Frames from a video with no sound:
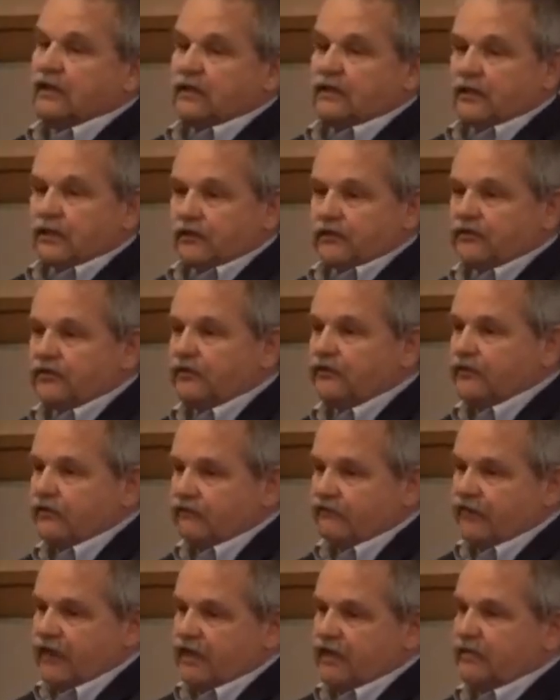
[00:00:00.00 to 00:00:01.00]
knows its
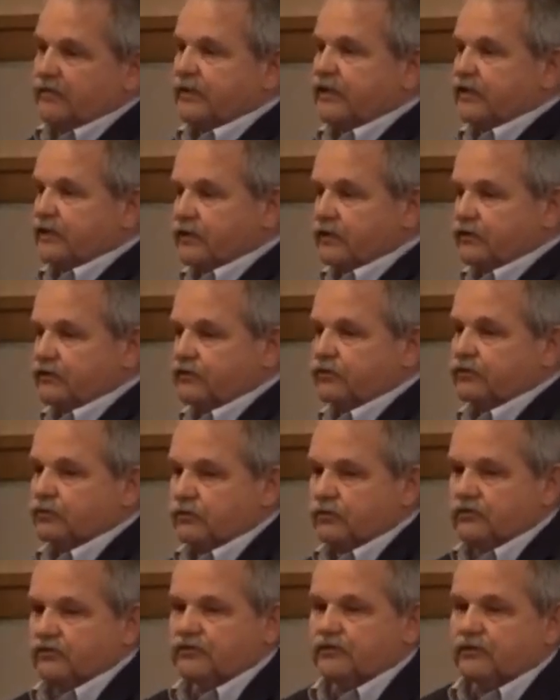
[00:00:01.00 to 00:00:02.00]
environment, knows the
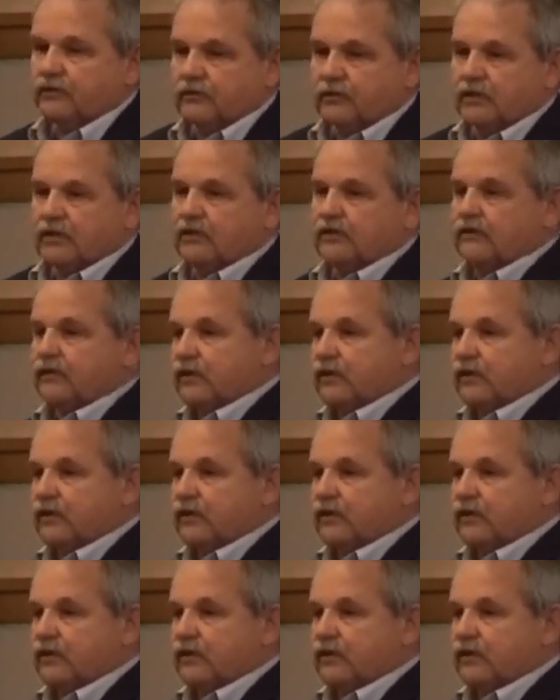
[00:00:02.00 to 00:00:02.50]
rules of the road,